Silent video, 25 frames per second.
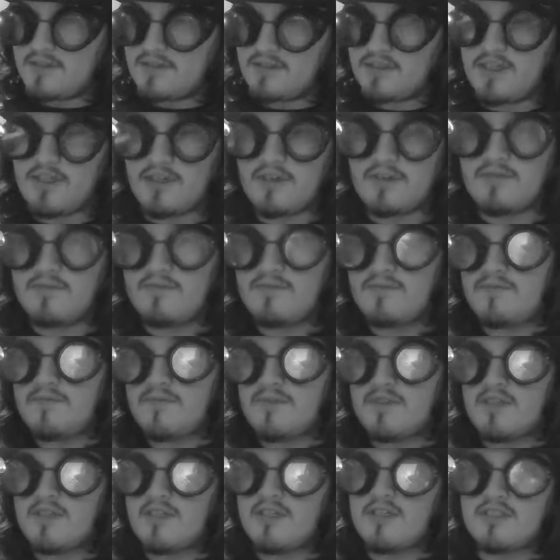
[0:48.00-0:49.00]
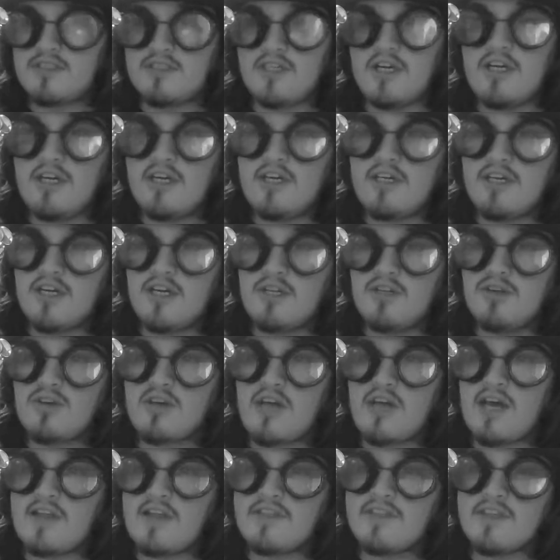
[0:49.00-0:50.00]
So, take a
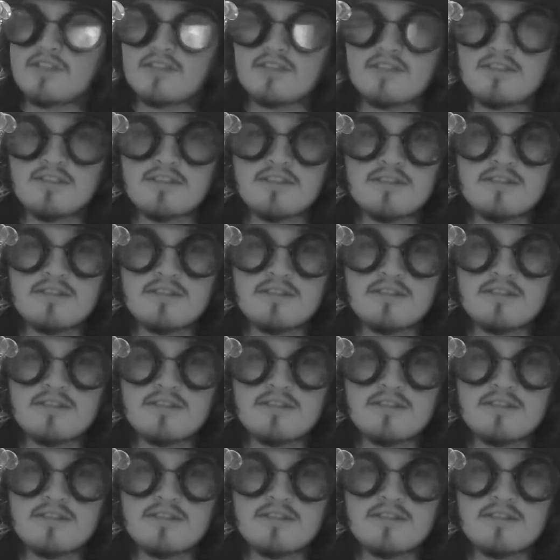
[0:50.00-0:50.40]
look at this.